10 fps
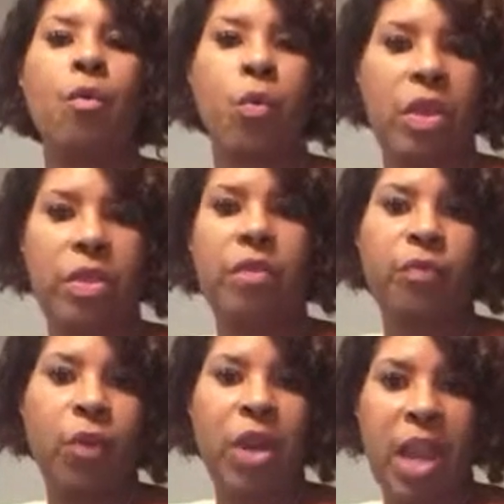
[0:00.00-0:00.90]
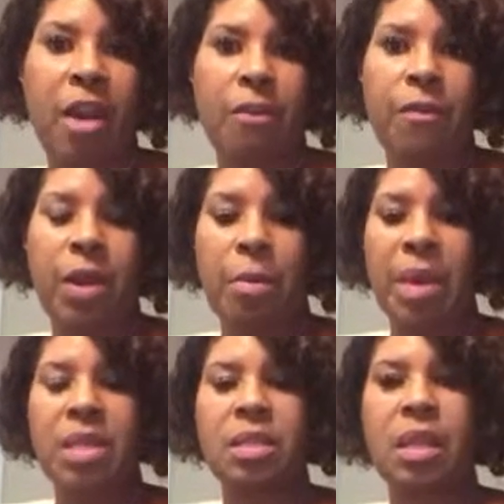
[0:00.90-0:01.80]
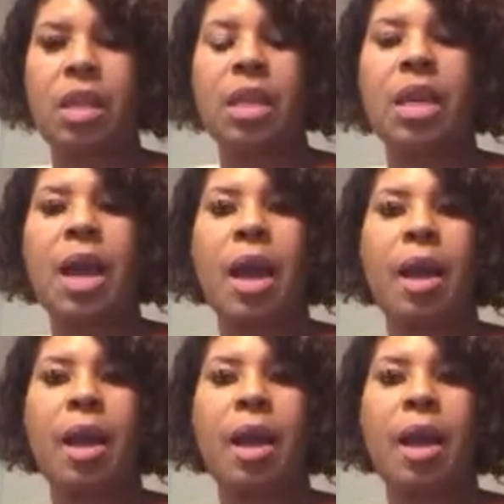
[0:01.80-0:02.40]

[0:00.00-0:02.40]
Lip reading: with free airfare, basically.